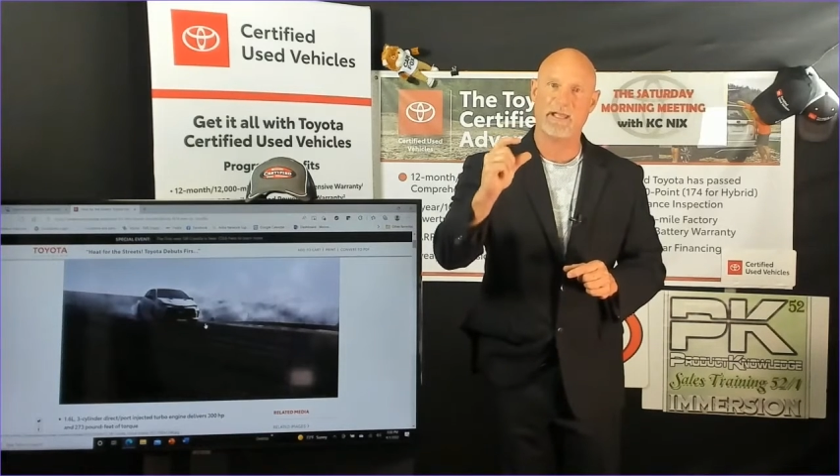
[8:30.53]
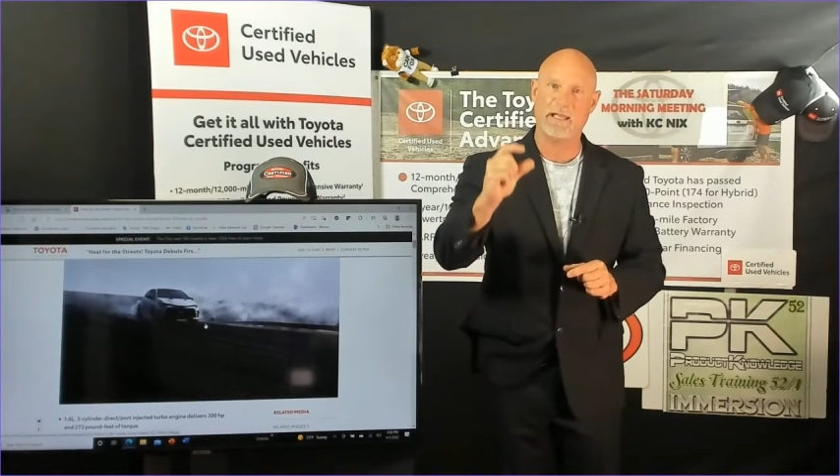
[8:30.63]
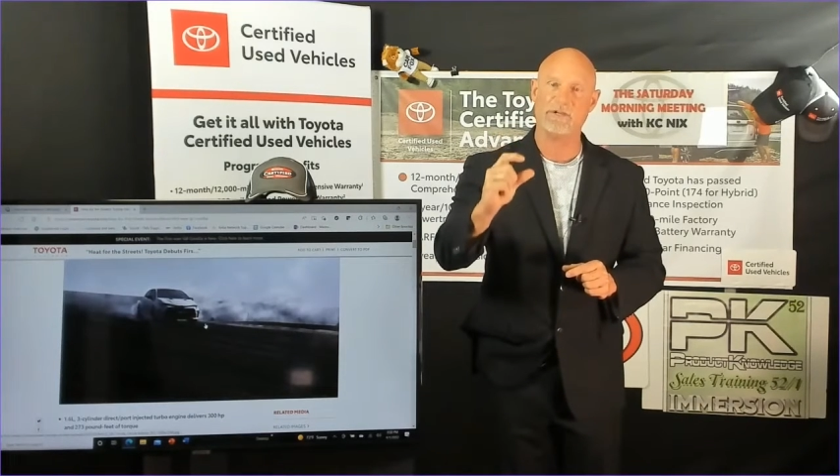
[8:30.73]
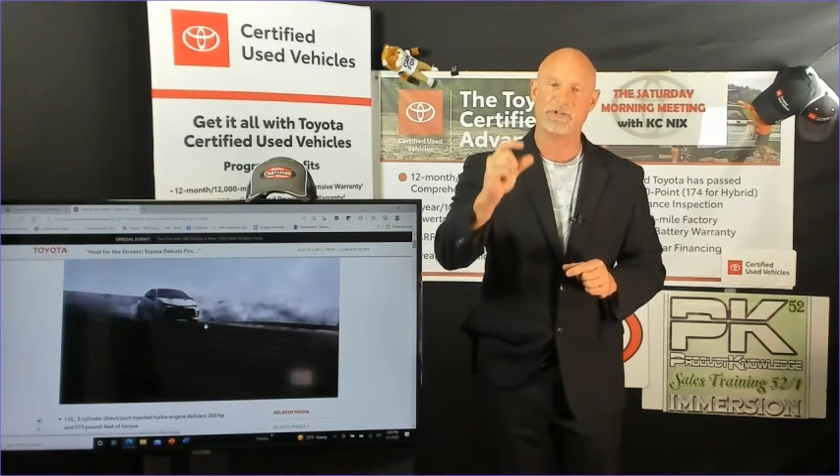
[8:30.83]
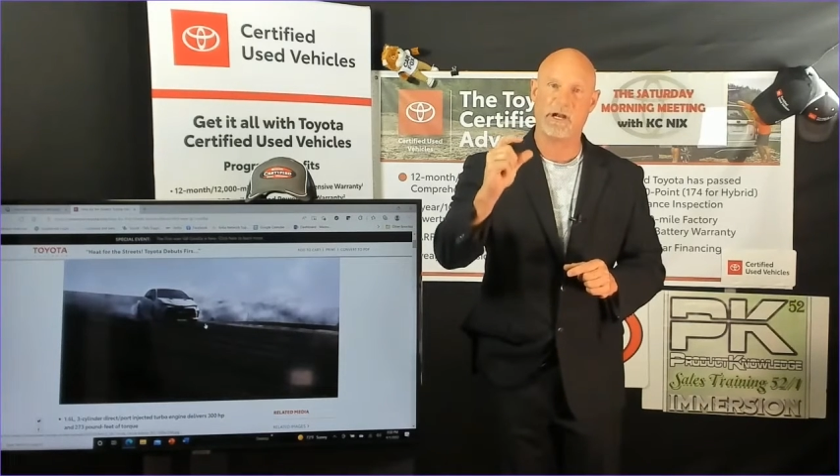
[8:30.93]

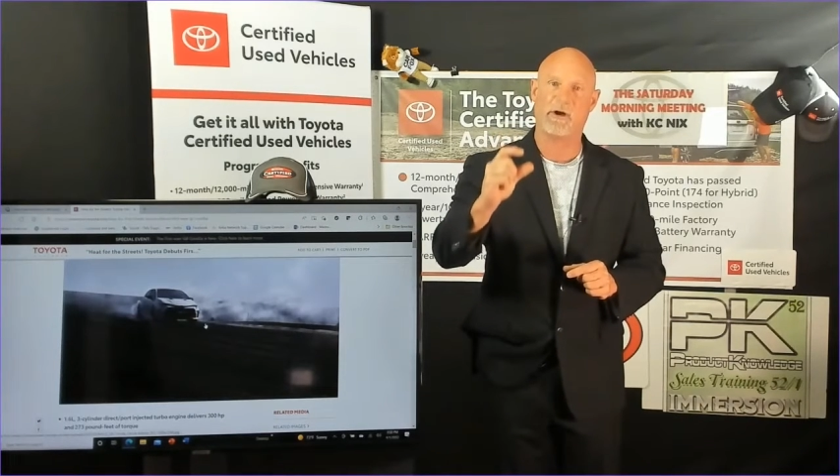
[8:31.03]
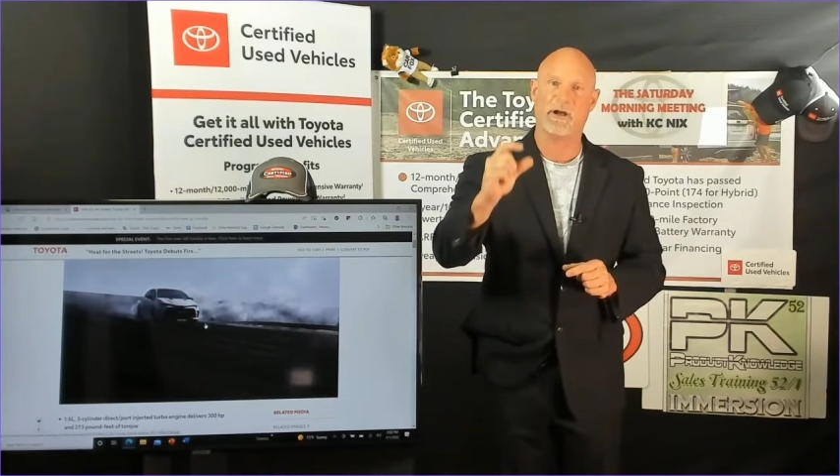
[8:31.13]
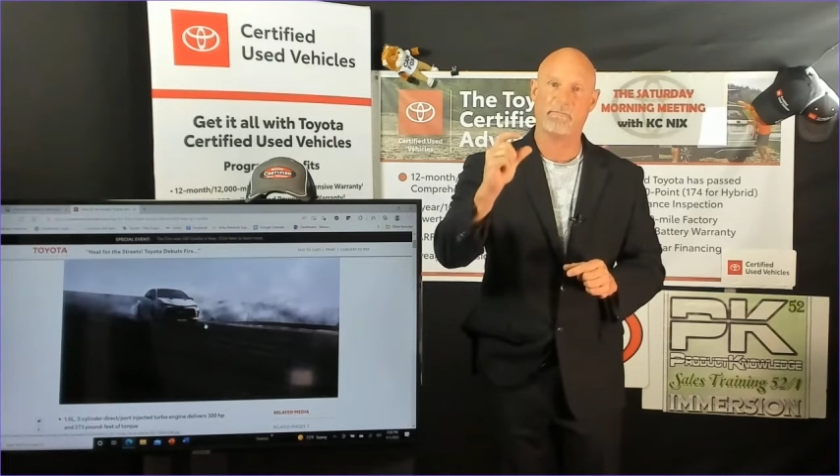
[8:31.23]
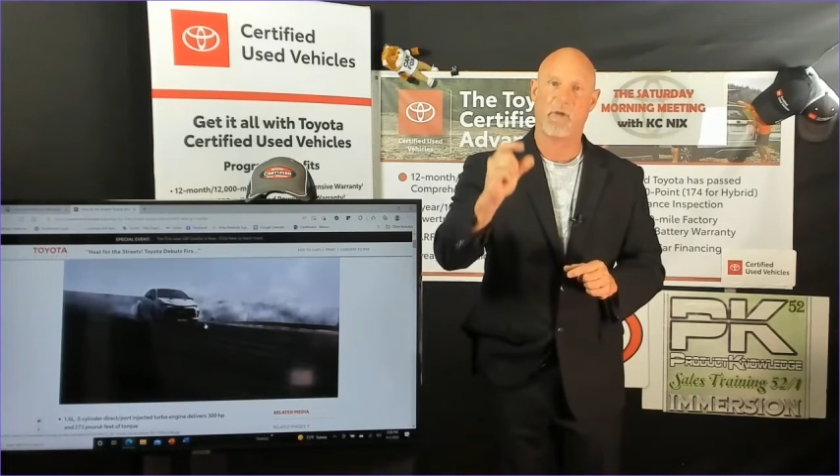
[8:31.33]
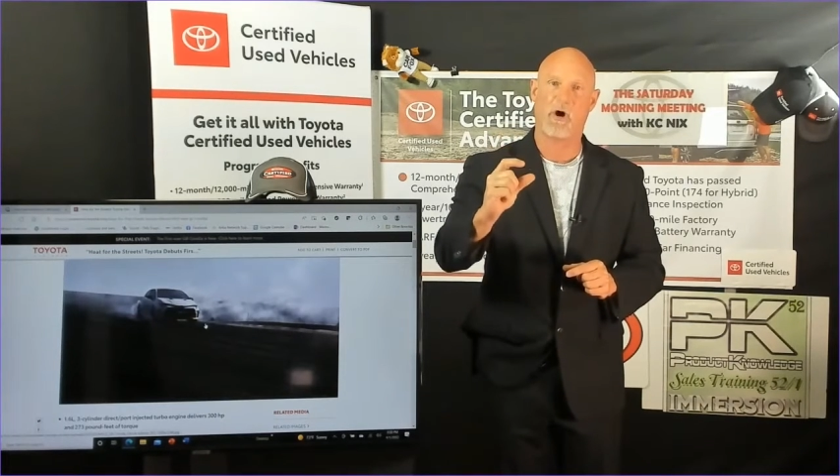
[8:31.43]

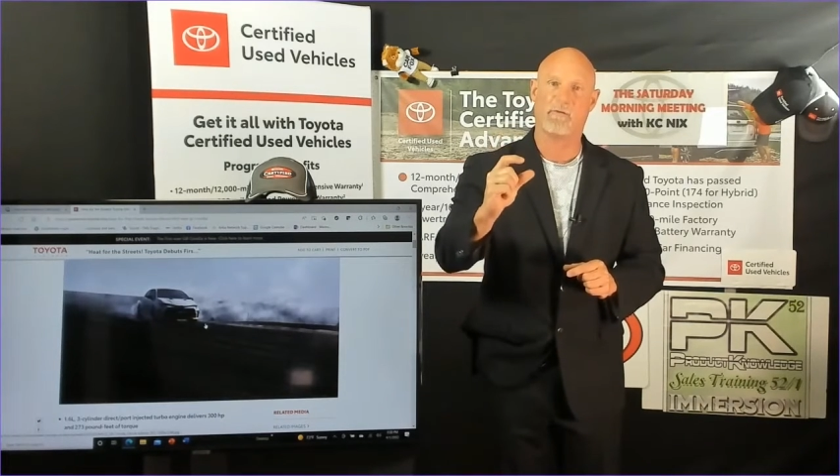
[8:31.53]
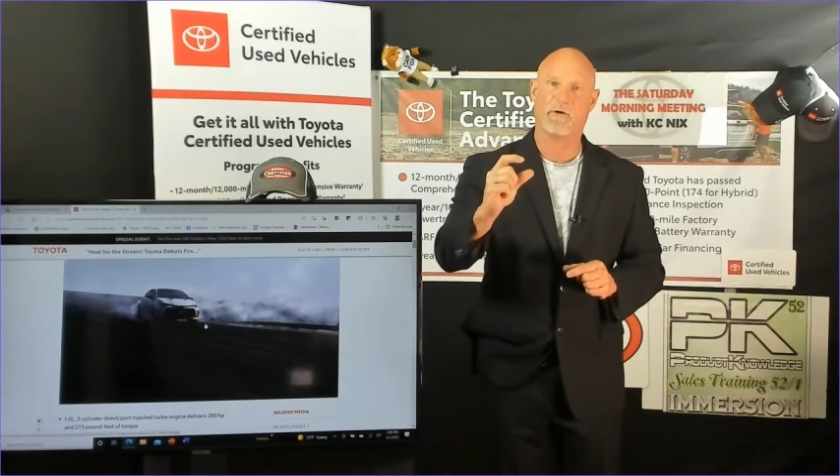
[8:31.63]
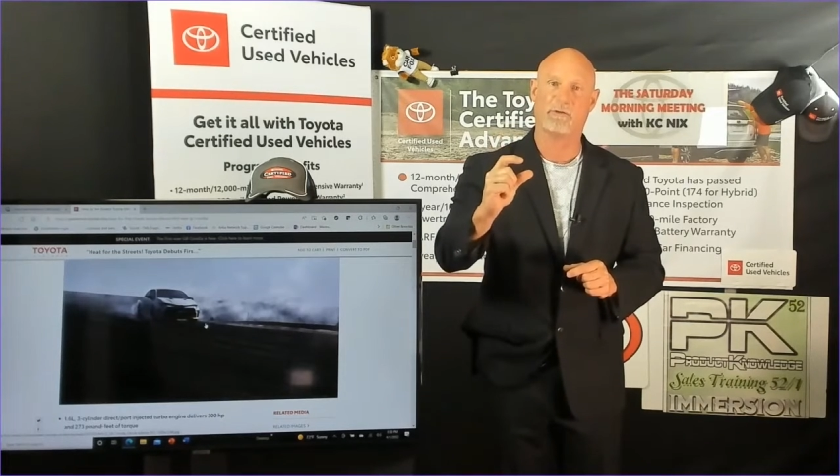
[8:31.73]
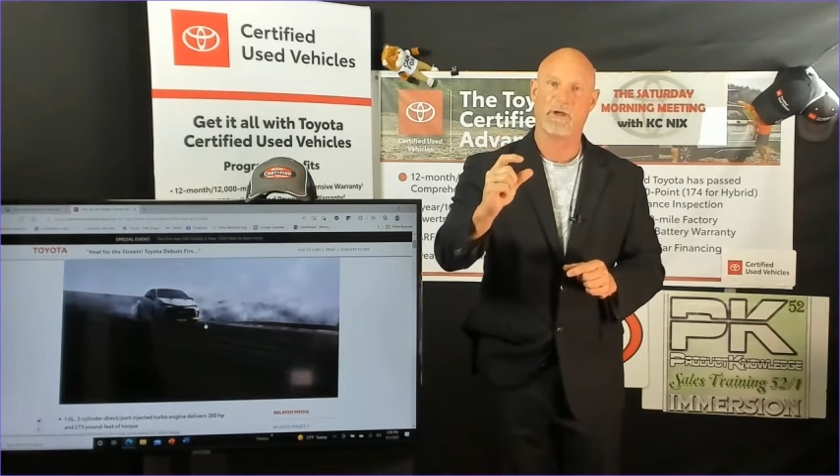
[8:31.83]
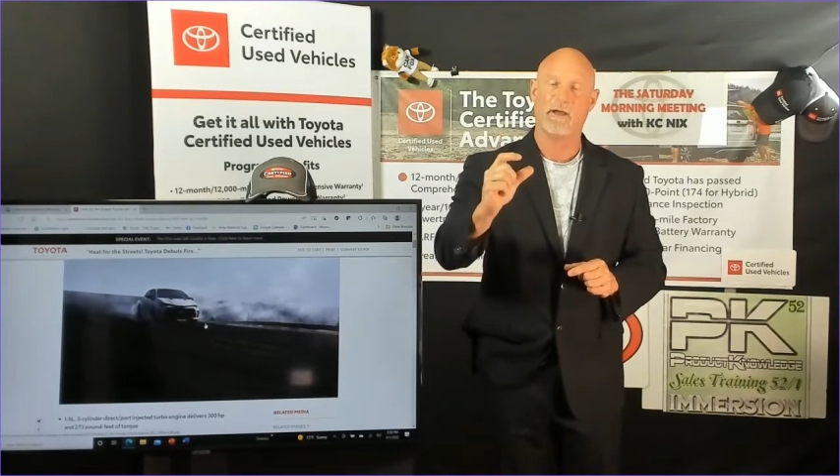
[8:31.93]
engineering
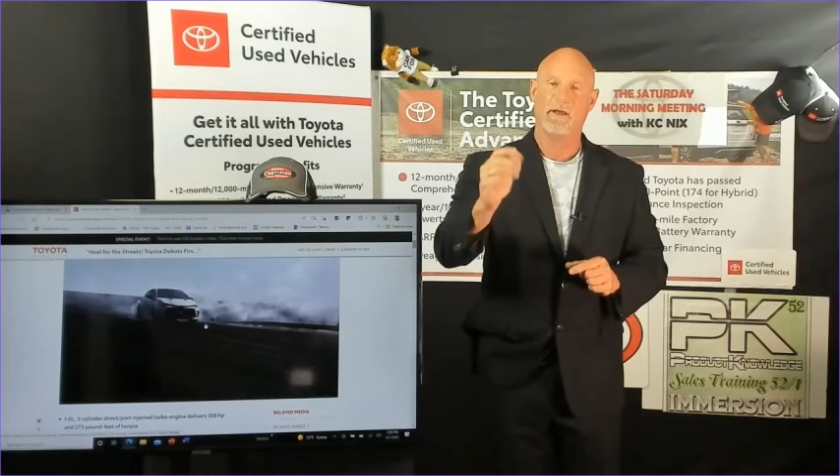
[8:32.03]
marvels